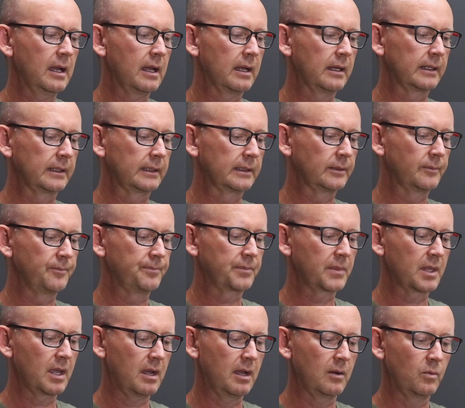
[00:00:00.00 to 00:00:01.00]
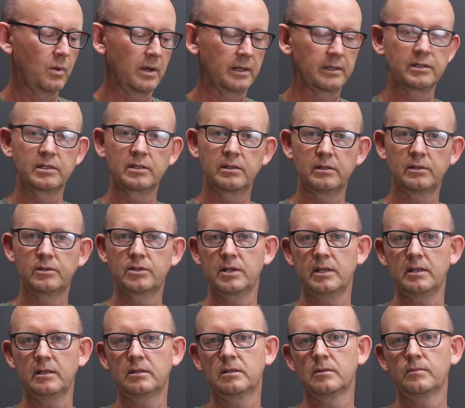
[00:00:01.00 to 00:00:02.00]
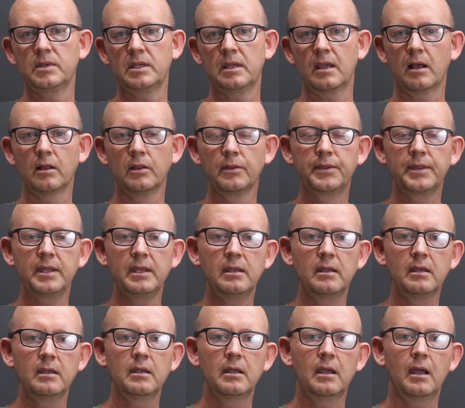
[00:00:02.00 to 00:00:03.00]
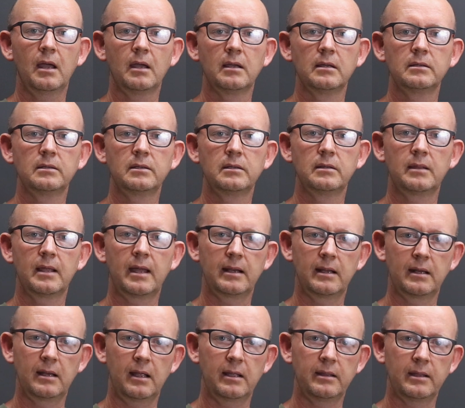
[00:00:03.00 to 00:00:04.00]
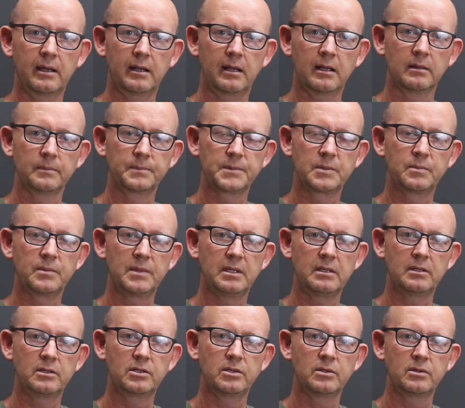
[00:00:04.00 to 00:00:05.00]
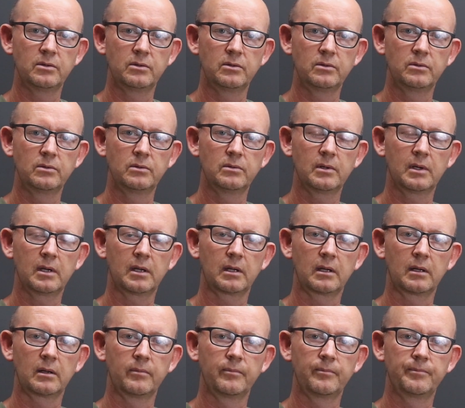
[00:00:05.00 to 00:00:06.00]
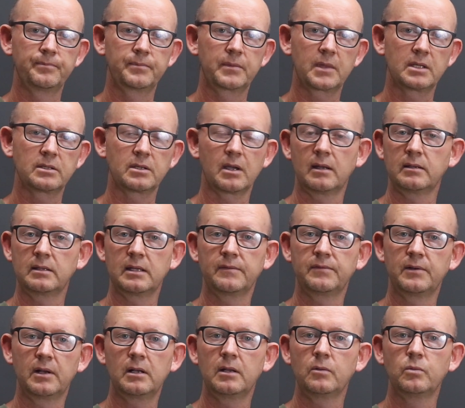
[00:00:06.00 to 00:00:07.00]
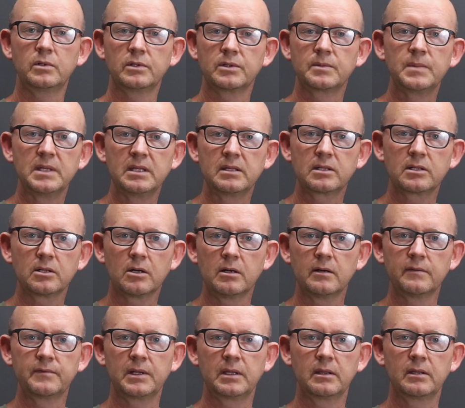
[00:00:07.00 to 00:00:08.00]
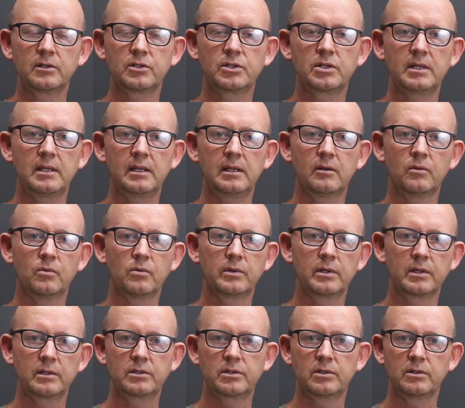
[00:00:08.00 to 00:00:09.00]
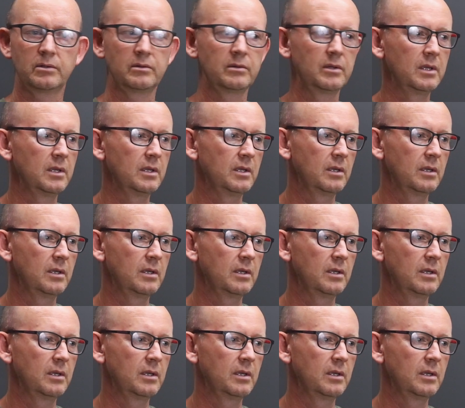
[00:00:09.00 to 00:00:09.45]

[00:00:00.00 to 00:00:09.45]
I want the tree to be healthy. That helps me to so I definitely wouldn't be starving the tree in order to